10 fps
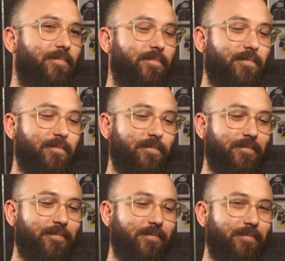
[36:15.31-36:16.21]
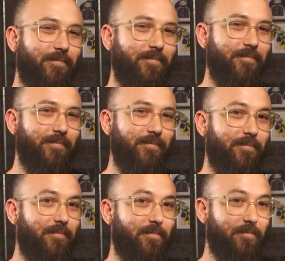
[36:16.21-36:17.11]

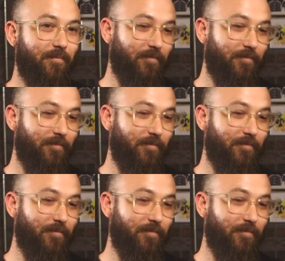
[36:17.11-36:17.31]
The person shown says nothing.